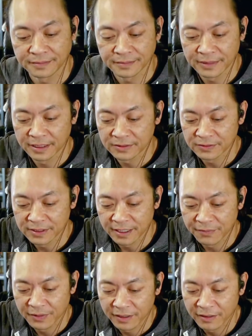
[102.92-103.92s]
that's what's
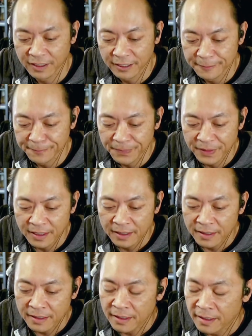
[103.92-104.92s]
happening right now.
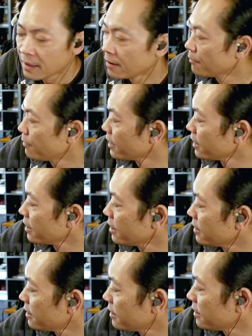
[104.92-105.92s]
But
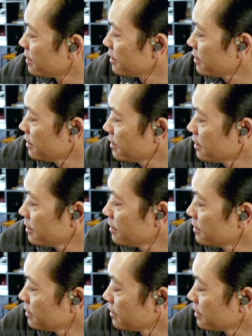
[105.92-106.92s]

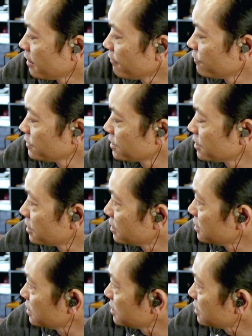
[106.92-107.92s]
life is
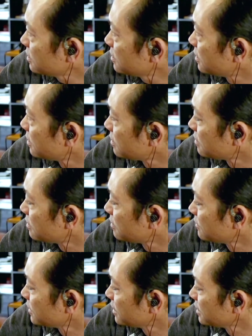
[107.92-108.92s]
good.
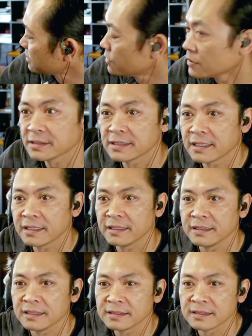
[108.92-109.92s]
It is outside.
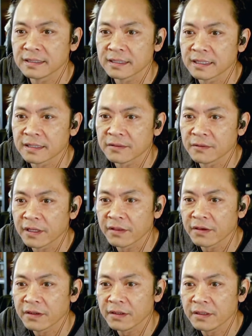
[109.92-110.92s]
Let's look at the
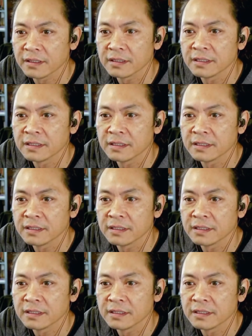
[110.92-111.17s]
weather.